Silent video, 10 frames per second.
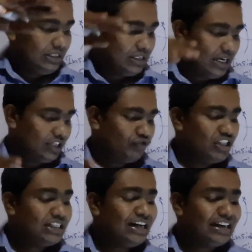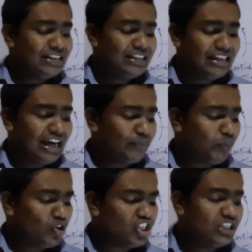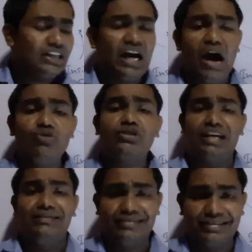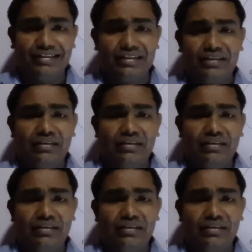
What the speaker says: Right. Which letters indicate position outside the circle?